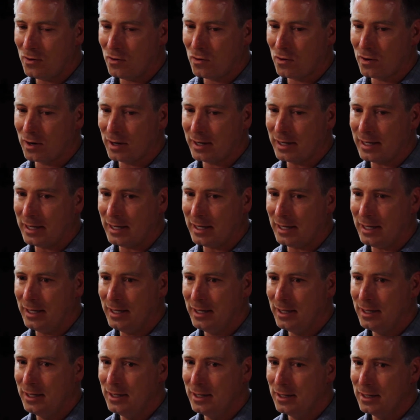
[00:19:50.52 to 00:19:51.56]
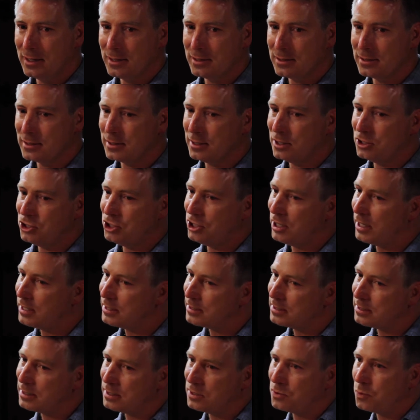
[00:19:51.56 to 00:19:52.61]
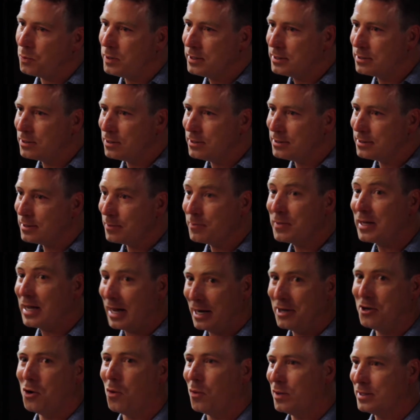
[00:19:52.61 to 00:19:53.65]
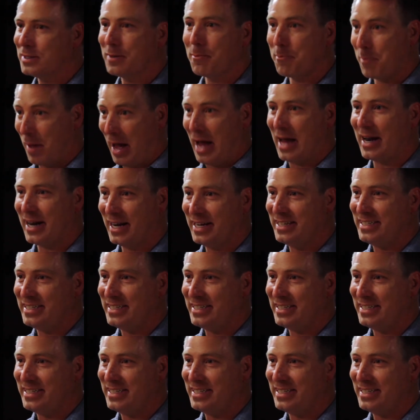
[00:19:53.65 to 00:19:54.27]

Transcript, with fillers: or he suggests a twist on something, I know it's a bad